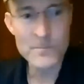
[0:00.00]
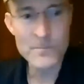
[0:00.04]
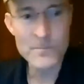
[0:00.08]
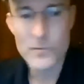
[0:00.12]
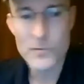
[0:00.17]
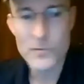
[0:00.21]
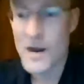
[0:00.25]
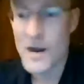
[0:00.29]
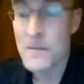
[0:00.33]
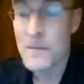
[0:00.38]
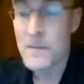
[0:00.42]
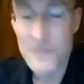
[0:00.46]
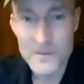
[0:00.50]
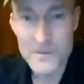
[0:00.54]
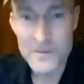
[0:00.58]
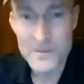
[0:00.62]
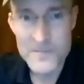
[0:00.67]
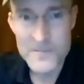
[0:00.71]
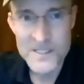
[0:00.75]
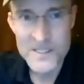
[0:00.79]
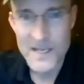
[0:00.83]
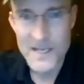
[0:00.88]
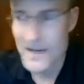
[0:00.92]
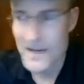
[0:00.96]

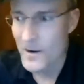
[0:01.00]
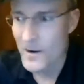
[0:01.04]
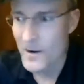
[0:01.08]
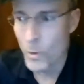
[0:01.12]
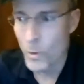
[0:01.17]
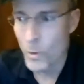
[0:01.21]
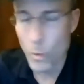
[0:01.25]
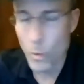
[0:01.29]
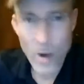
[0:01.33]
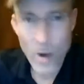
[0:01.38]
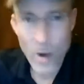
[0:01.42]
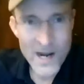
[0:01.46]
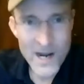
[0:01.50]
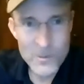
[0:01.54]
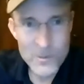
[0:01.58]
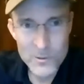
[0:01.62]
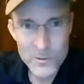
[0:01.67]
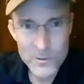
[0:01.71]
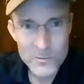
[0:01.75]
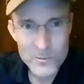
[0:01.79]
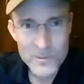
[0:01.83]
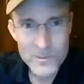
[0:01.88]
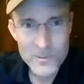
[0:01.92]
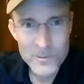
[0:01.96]
problems, why
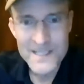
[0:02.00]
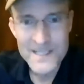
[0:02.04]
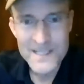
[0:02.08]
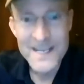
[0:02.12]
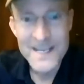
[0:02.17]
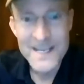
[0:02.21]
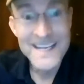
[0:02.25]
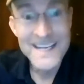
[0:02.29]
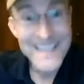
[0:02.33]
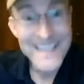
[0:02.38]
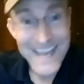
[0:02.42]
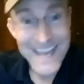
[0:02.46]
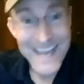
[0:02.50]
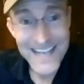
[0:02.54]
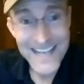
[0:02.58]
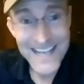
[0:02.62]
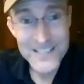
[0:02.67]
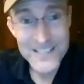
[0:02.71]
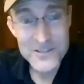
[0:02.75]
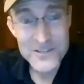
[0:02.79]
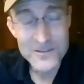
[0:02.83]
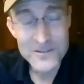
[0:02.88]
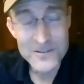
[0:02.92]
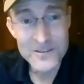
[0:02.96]
would we
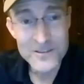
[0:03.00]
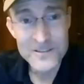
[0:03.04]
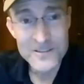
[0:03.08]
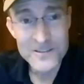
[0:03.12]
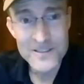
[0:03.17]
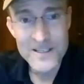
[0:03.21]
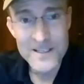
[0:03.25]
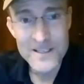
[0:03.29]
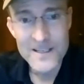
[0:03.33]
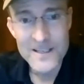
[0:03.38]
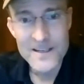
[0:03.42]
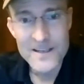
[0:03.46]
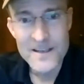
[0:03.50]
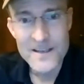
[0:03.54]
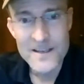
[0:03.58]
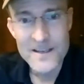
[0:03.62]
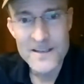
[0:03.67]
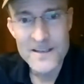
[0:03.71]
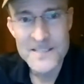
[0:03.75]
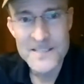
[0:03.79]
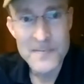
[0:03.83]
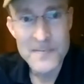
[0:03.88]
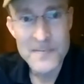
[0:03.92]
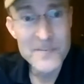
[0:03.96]
cancel
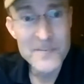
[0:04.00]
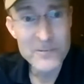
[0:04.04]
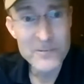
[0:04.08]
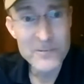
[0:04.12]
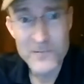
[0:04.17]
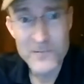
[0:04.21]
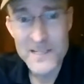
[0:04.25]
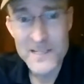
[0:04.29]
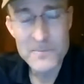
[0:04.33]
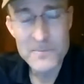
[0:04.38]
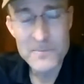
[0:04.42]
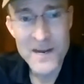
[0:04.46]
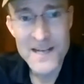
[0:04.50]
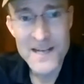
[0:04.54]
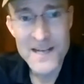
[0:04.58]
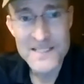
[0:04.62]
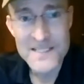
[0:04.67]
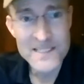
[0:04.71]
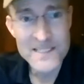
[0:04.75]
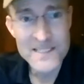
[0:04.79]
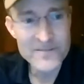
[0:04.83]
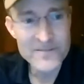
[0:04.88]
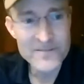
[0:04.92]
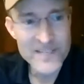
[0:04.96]
something really
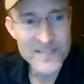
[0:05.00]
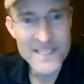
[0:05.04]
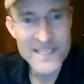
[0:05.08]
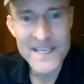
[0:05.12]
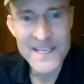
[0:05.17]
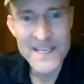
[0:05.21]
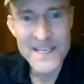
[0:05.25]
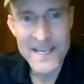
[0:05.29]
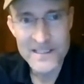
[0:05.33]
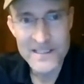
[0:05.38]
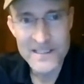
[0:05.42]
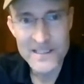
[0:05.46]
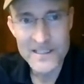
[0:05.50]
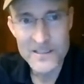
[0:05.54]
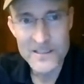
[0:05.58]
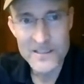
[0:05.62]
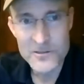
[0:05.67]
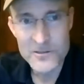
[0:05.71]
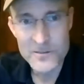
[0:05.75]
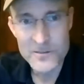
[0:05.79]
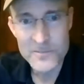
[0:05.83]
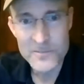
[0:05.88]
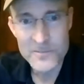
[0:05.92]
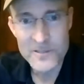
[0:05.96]
positive that he had to
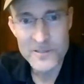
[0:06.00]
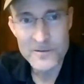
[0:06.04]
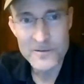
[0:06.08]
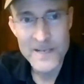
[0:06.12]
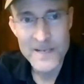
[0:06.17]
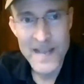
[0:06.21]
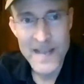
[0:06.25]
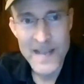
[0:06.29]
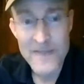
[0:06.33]
contribute?